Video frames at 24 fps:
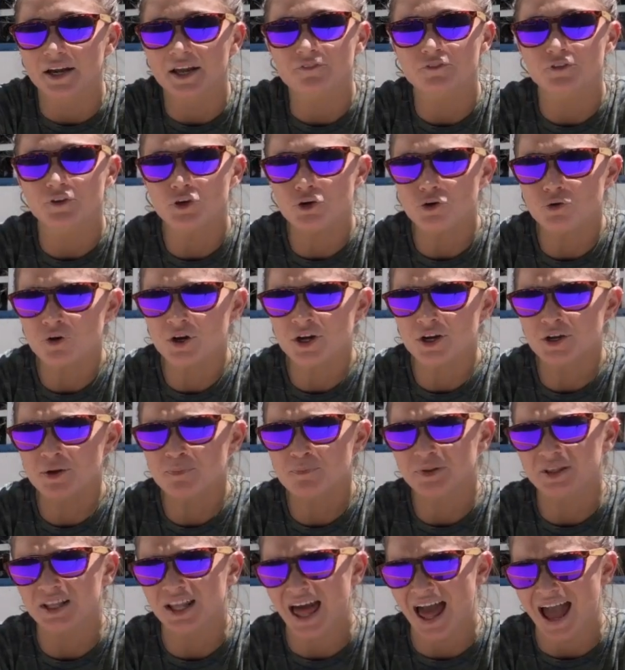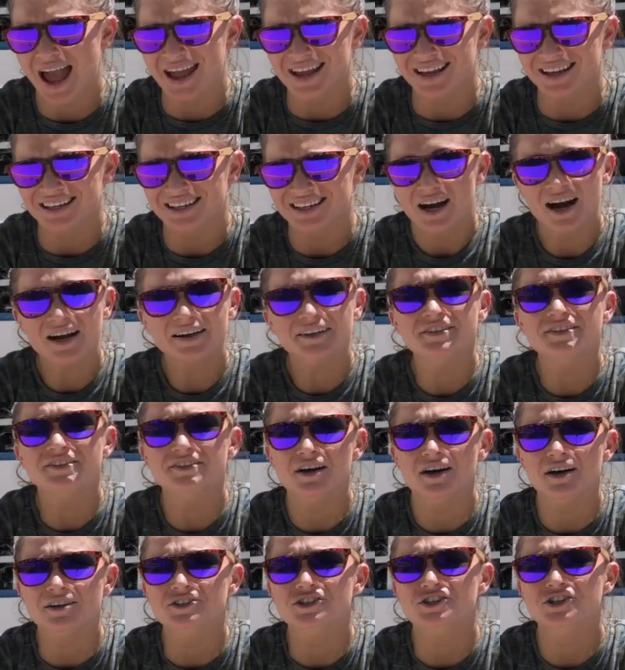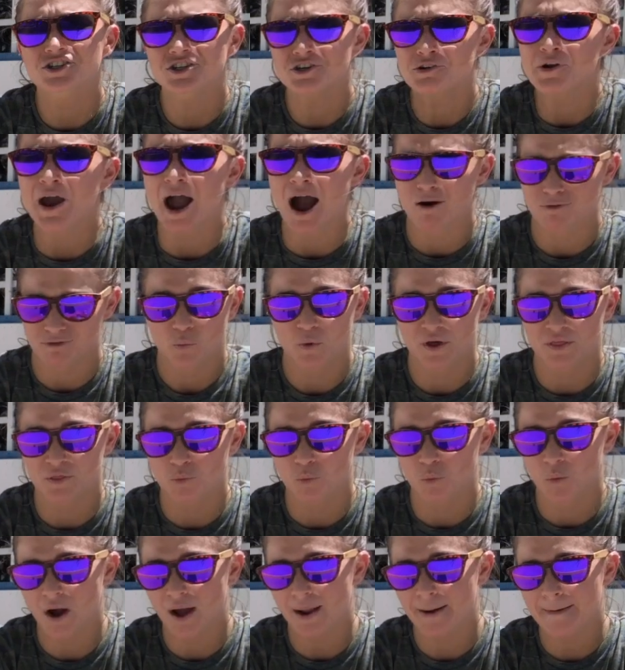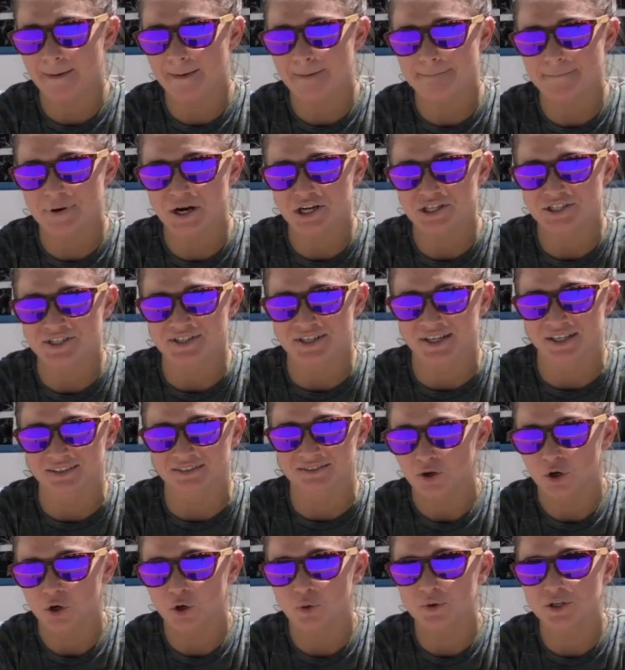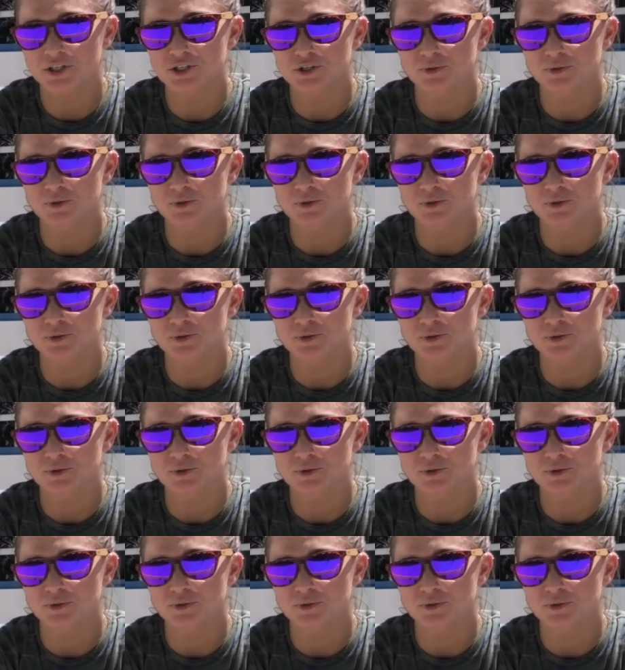If you could play hockey sauce shootout with one person, who would